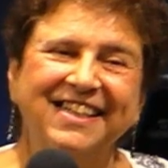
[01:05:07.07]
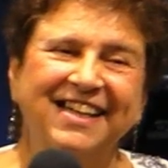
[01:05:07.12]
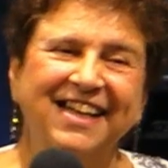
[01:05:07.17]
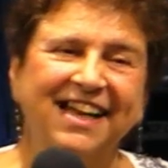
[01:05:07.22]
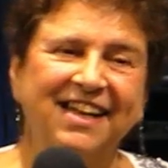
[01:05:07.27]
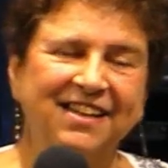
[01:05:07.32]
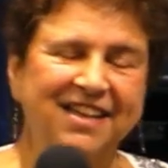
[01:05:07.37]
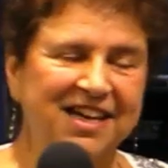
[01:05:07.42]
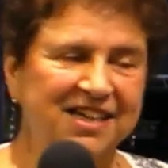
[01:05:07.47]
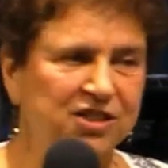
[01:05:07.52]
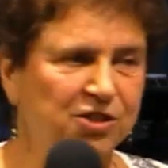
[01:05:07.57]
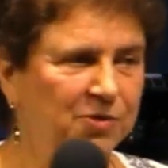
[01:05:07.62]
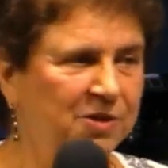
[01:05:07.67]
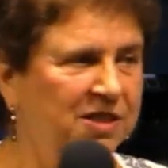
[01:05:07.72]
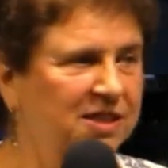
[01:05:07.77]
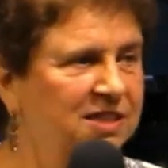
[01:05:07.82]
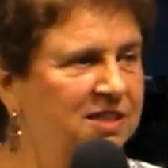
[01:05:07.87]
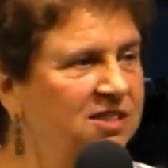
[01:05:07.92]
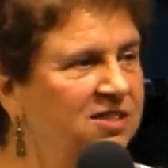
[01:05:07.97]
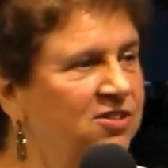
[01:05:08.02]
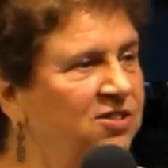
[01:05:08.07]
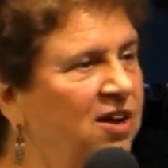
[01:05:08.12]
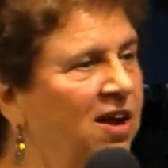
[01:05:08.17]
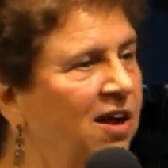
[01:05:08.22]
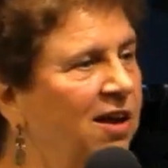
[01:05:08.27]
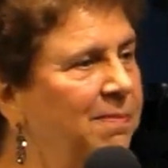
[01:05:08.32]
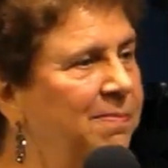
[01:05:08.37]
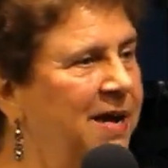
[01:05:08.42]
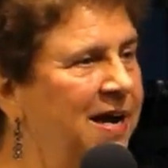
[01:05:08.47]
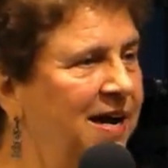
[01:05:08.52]
And that's what this is
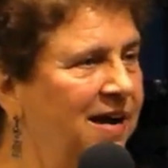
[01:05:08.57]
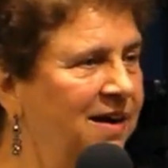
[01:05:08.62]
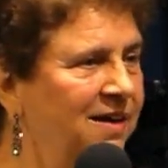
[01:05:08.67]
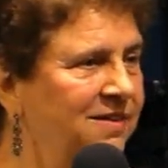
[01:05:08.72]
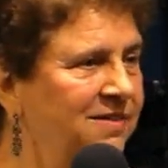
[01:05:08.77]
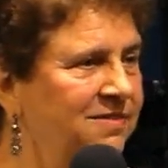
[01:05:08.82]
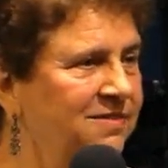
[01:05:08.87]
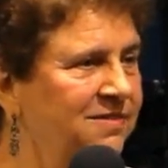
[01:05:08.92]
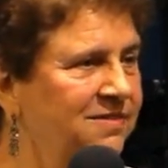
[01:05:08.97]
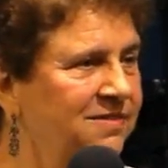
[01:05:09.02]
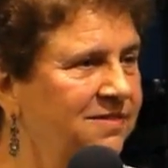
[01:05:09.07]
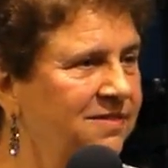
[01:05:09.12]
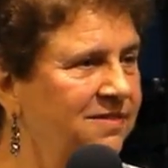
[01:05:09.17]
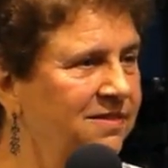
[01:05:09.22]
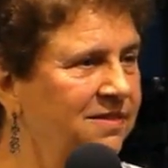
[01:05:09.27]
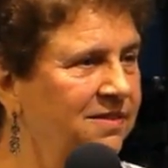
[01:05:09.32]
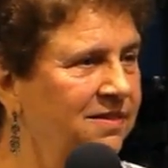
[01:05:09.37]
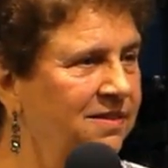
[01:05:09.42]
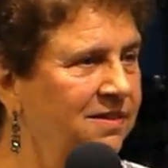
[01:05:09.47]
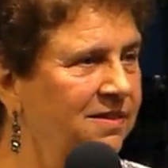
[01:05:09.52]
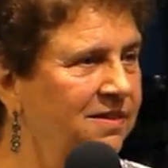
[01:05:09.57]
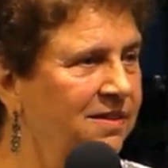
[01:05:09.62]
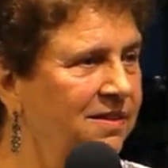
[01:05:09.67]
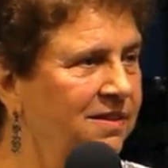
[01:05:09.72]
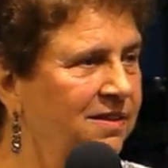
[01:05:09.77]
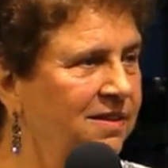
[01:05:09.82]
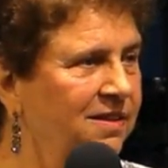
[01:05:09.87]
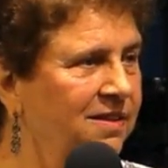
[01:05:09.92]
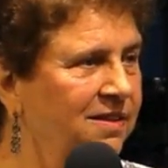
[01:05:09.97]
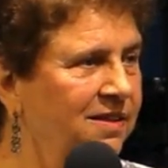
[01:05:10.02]
all about.
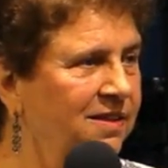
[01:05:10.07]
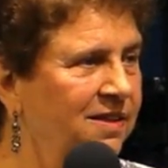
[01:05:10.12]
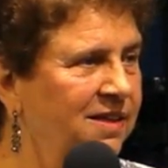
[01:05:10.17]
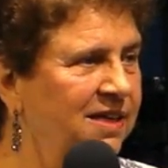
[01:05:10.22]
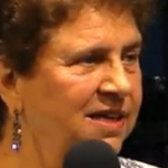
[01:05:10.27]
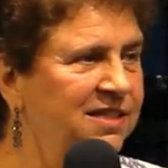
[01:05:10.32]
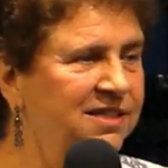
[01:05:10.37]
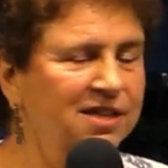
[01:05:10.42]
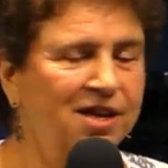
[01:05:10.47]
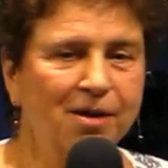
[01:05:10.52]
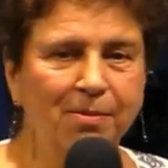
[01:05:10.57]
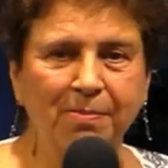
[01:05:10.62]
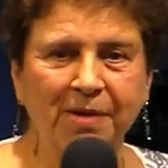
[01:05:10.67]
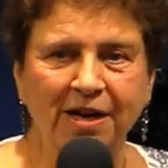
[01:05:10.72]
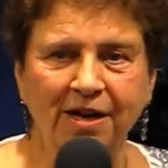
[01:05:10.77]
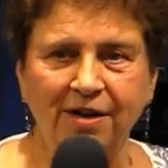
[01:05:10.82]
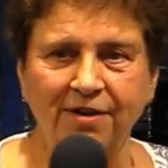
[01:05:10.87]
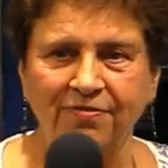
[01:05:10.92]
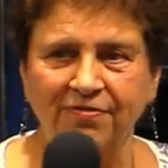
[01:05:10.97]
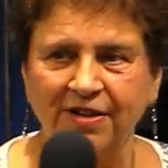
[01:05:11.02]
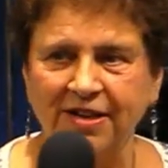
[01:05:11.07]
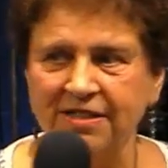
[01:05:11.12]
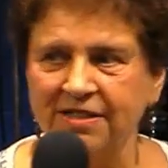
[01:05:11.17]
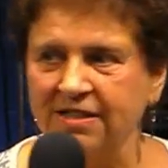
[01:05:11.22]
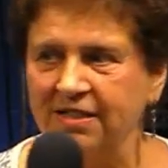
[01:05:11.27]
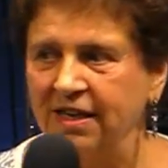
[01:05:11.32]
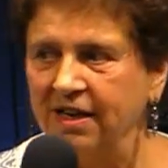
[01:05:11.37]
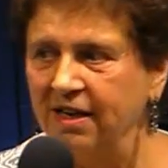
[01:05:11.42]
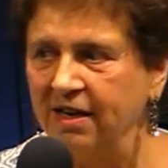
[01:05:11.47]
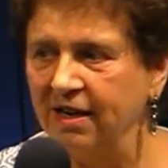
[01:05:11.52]
He's not
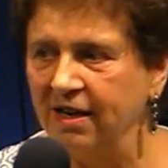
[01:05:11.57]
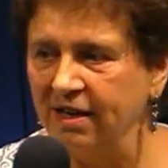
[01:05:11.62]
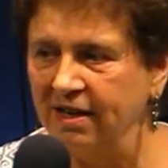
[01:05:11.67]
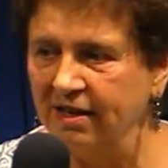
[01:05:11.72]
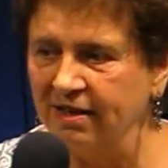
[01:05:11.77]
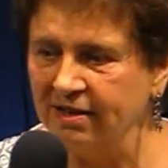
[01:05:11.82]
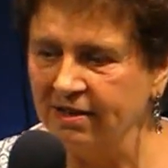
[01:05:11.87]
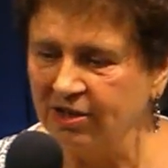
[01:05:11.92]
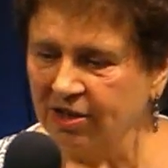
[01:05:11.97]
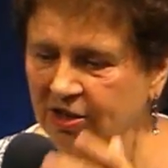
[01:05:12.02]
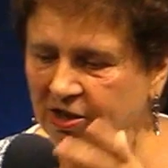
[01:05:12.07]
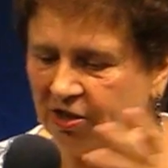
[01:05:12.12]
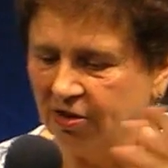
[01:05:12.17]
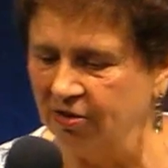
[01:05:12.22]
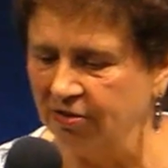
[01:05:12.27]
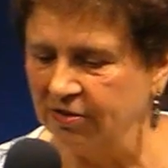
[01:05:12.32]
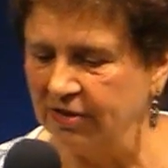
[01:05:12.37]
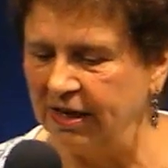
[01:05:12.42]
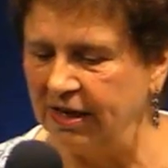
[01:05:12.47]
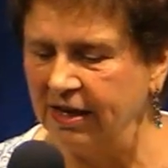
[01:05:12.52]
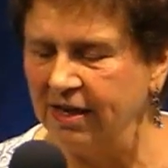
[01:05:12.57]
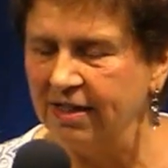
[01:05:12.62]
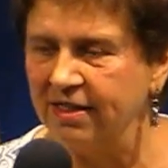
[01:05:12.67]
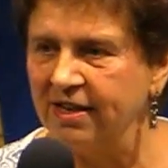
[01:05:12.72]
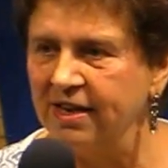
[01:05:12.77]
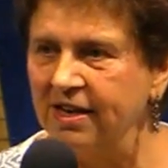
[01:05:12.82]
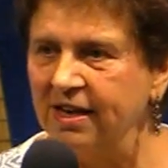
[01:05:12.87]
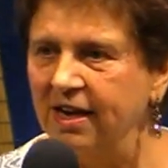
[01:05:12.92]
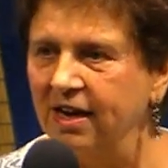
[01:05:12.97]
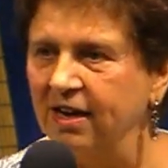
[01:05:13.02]
manifesting,
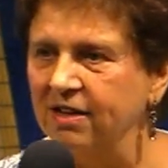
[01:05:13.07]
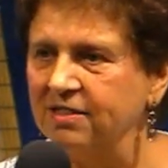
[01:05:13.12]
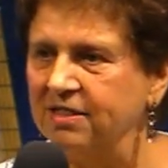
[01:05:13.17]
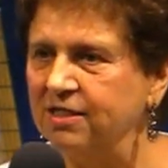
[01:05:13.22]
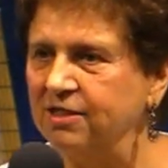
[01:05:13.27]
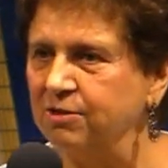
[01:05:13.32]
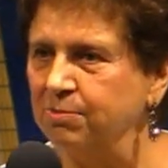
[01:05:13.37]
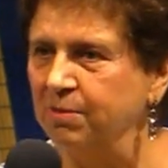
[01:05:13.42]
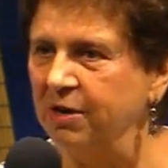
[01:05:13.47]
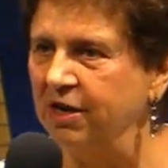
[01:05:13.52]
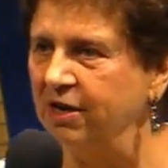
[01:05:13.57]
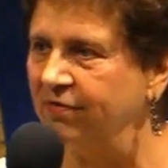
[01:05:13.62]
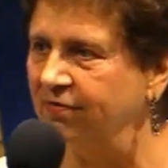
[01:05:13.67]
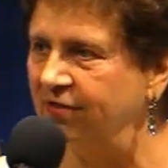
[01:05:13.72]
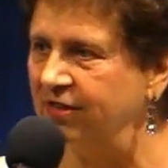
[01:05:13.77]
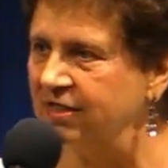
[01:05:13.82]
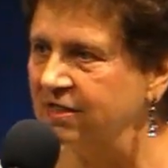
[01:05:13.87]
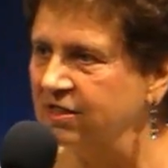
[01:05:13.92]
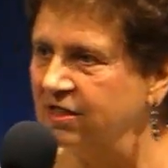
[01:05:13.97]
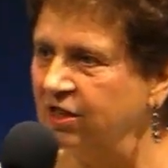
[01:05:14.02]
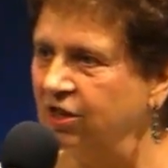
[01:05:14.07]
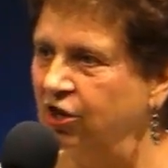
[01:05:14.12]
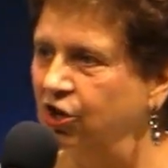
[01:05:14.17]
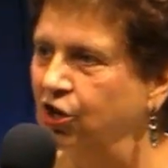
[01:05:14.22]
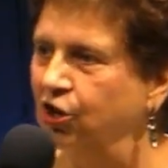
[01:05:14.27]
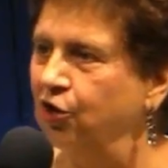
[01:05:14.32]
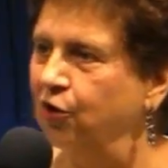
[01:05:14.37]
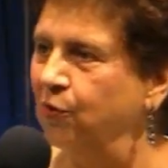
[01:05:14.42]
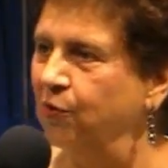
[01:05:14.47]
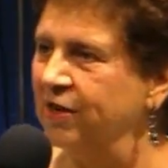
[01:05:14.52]
anything else. He's manifesting
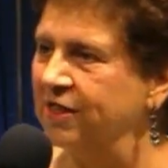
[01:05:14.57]
you.